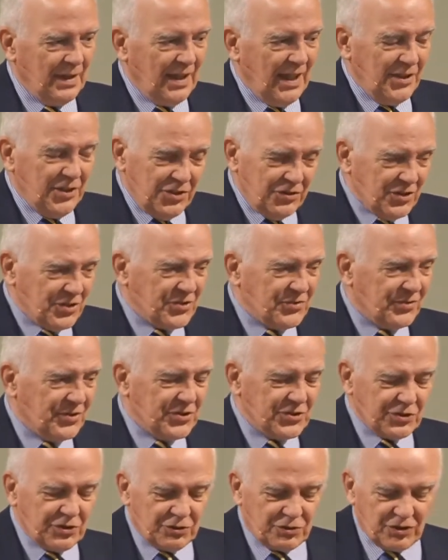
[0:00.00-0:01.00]
And in this
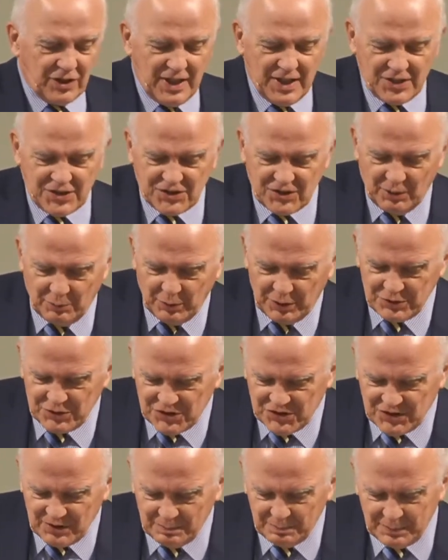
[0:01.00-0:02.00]
first address, I want
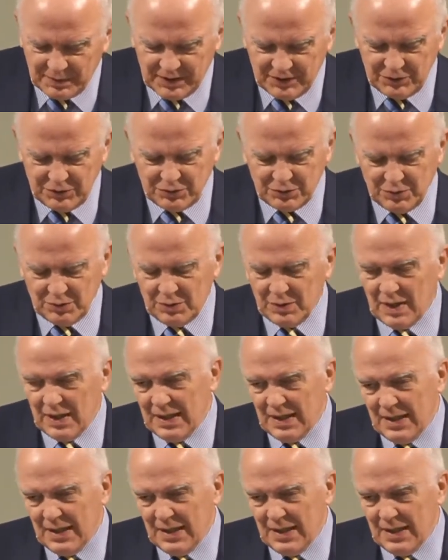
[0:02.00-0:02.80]
simply to